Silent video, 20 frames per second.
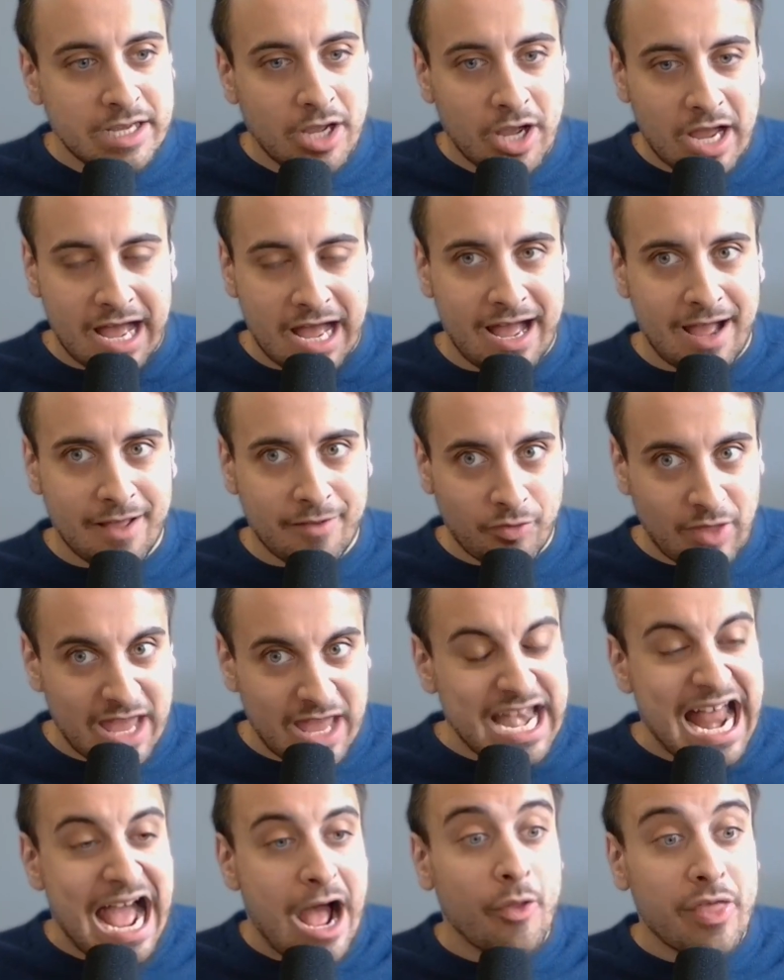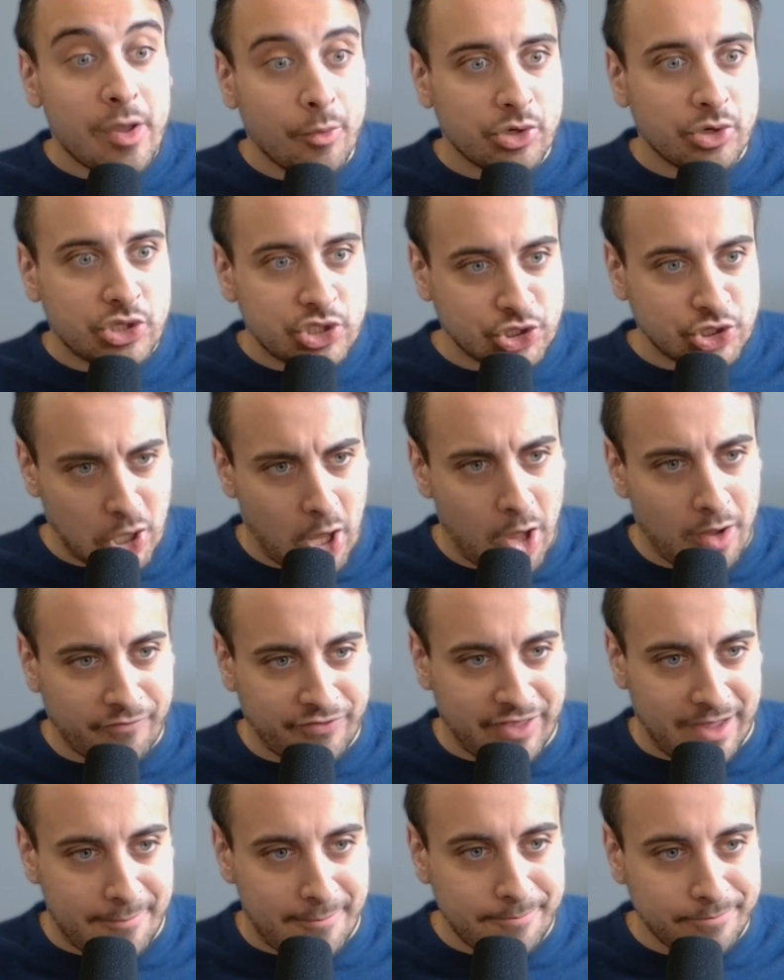and how they would solve
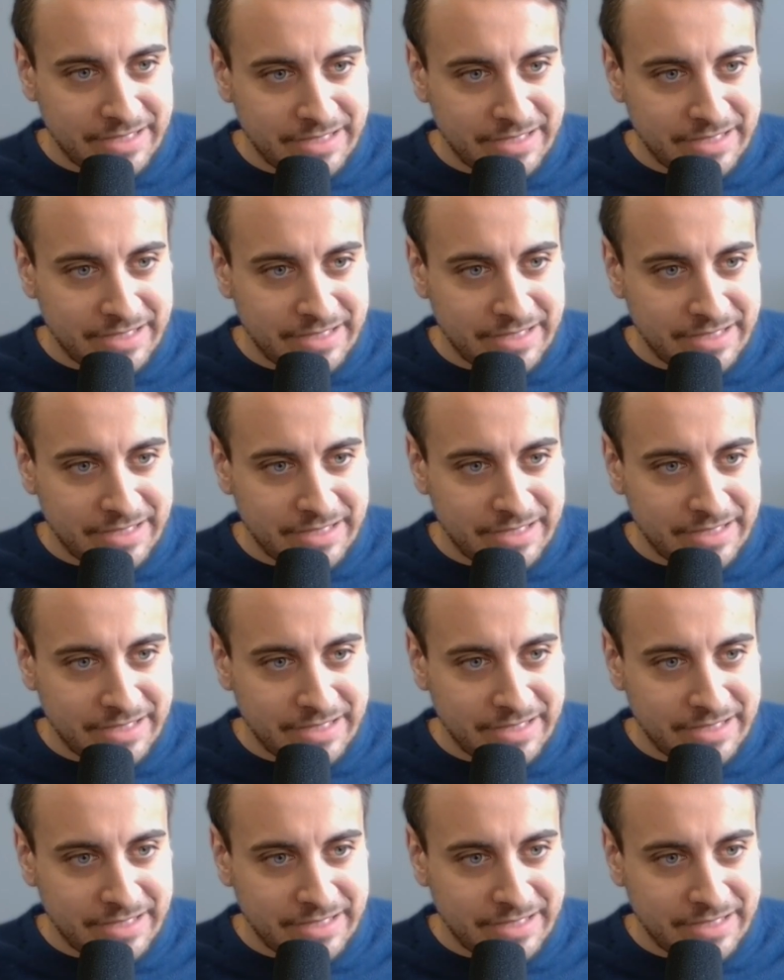them.